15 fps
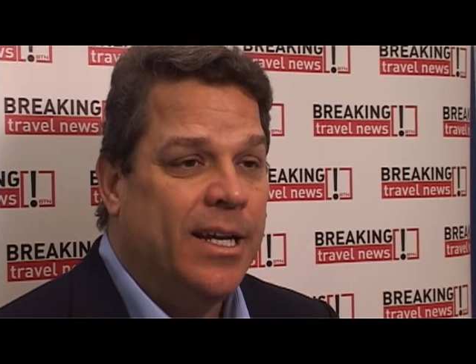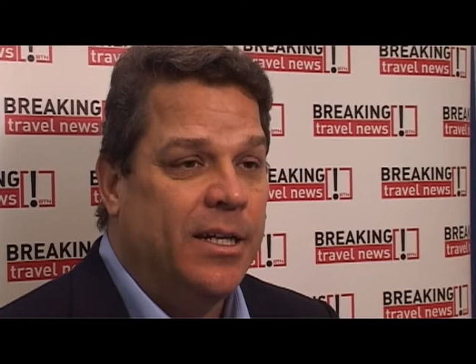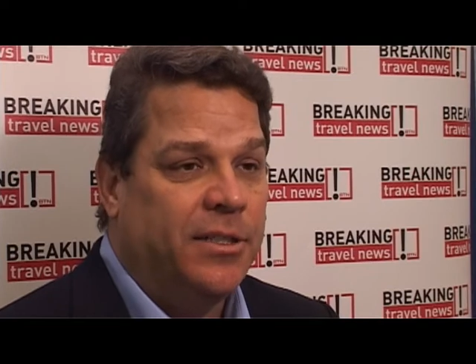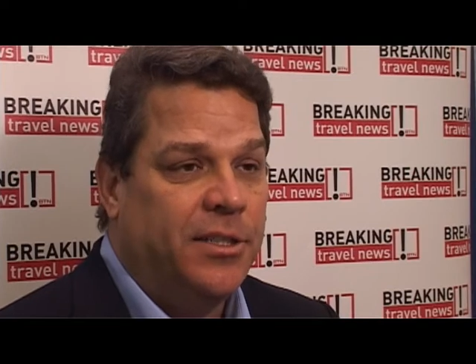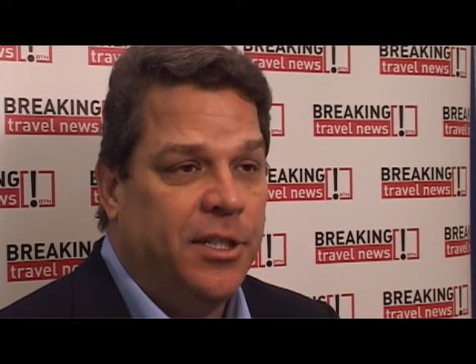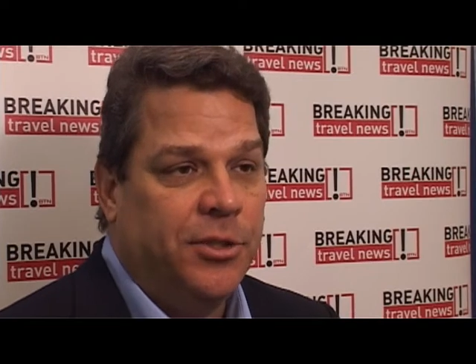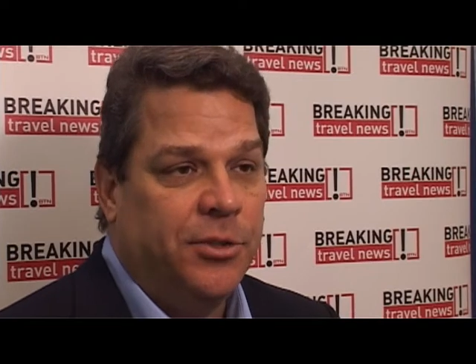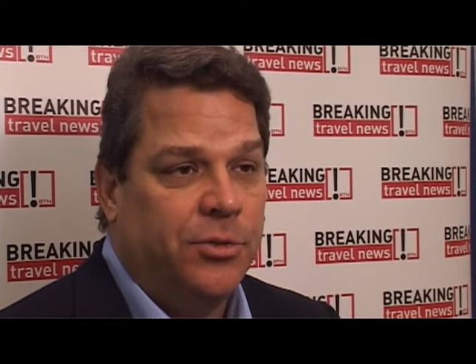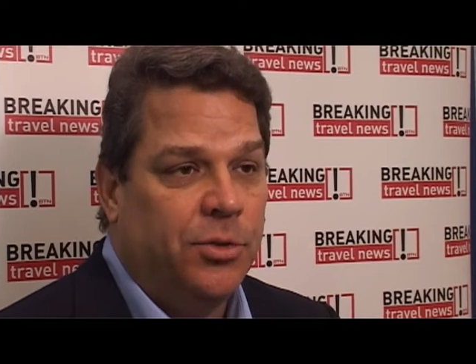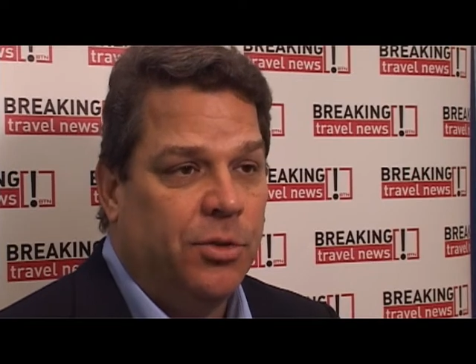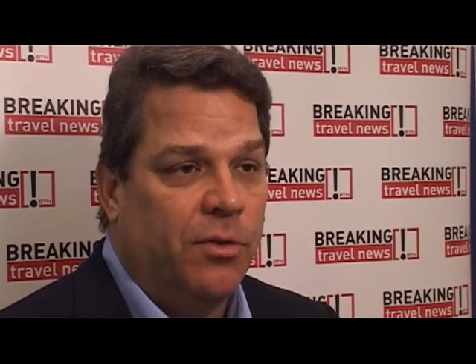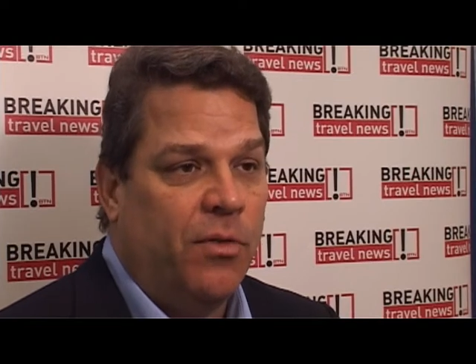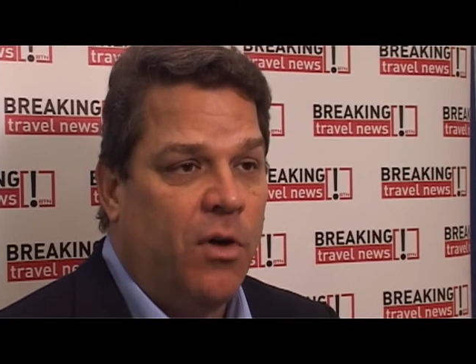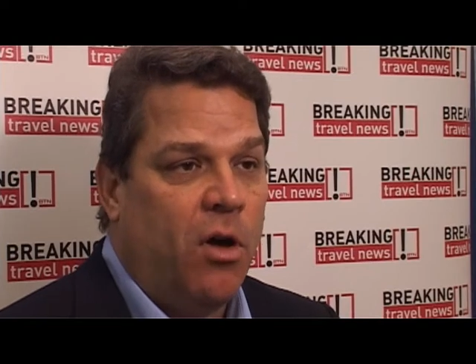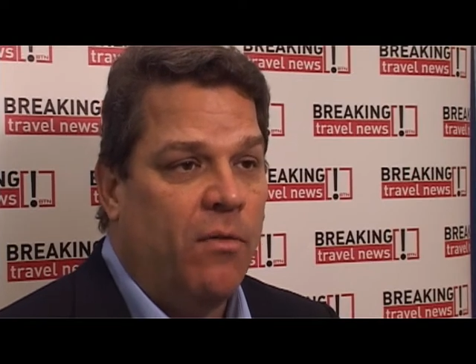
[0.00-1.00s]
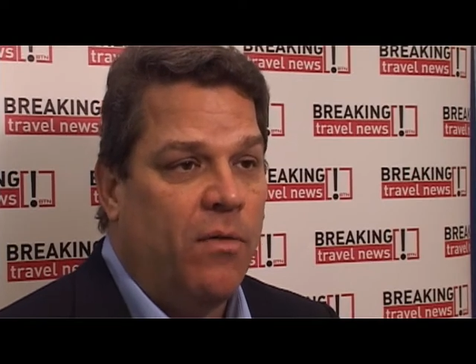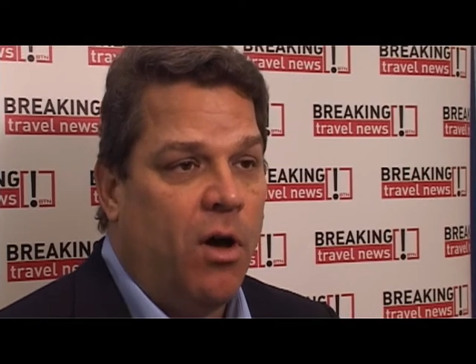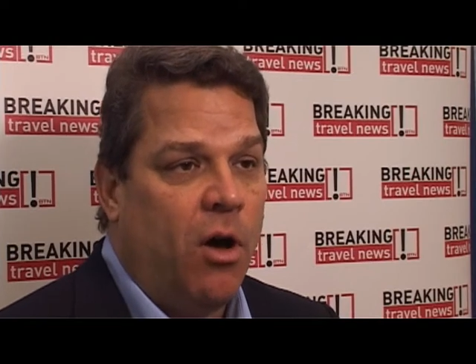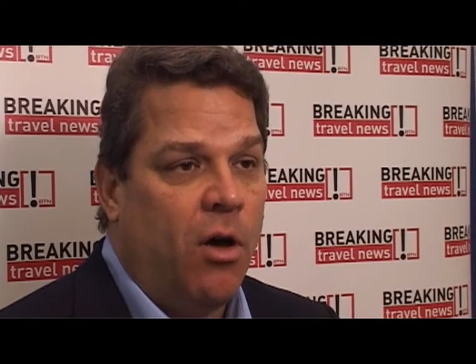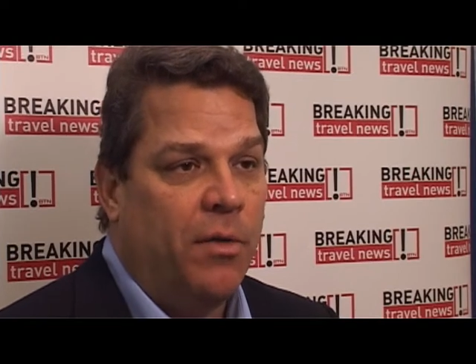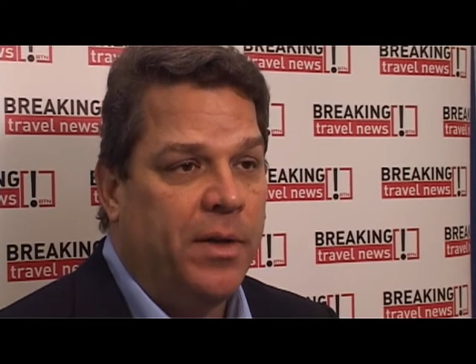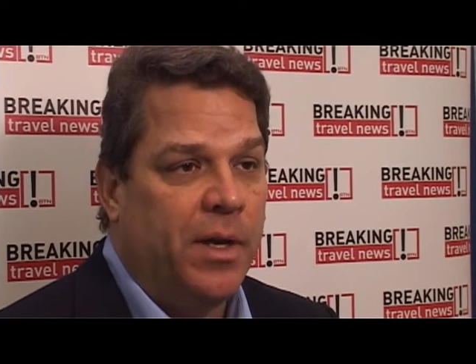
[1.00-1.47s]
continue to evolve
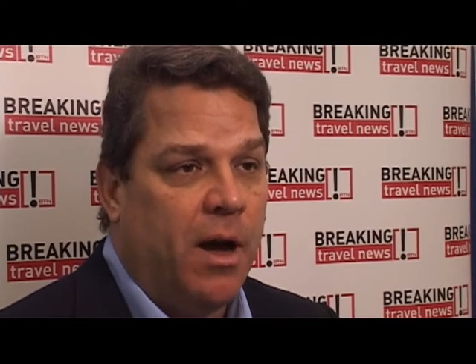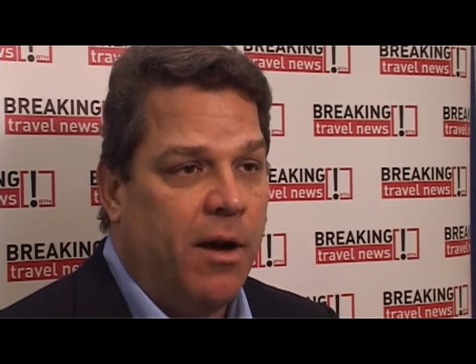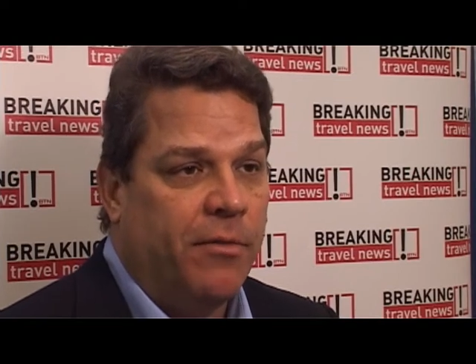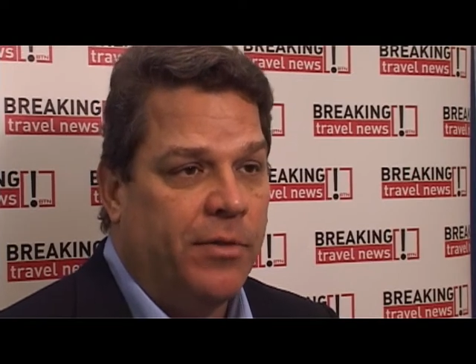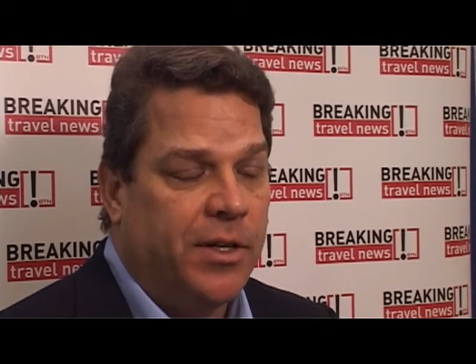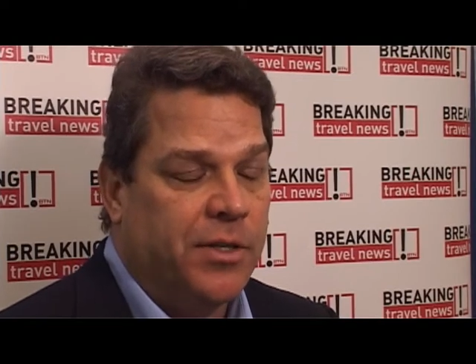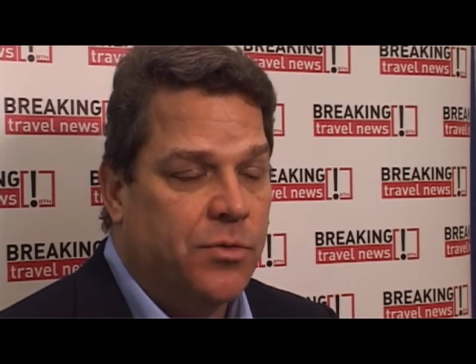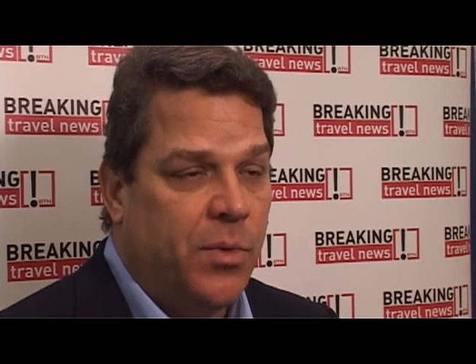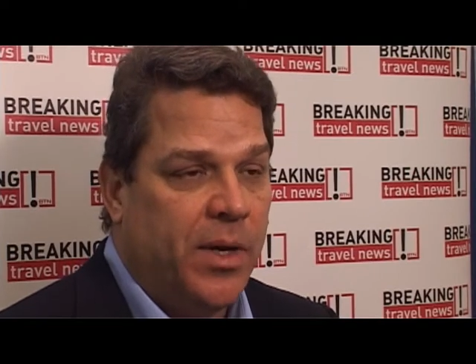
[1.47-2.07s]
all the offerings.